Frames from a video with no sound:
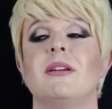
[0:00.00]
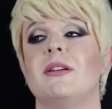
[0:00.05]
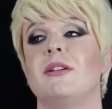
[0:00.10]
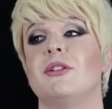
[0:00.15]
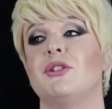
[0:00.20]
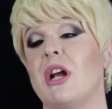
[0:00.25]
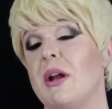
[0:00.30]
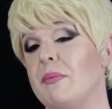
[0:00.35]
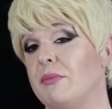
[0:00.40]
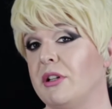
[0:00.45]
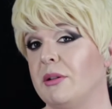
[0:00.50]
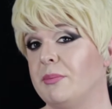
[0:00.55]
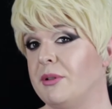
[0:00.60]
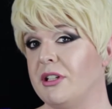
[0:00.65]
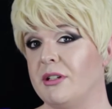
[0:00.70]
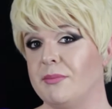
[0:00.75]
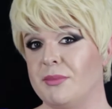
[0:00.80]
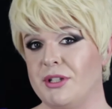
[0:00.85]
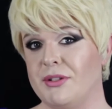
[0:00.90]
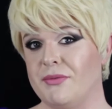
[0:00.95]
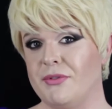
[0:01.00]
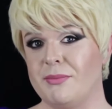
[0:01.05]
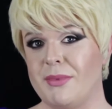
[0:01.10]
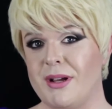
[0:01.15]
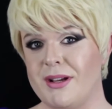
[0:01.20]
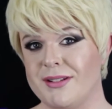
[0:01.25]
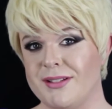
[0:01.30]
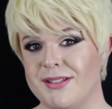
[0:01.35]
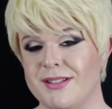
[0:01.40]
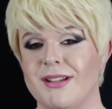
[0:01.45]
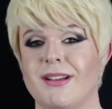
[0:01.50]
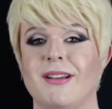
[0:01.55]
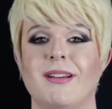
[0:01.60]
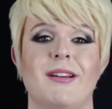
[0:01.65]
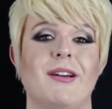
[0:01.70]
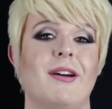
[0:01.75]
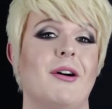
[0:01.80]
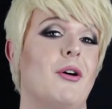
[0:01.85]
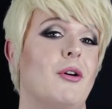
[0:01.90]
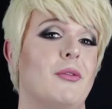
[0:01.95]
generally being a bit of a mess,
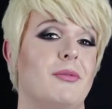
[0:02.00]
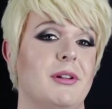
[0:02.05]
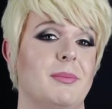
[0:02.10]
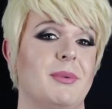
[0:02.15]
hopefully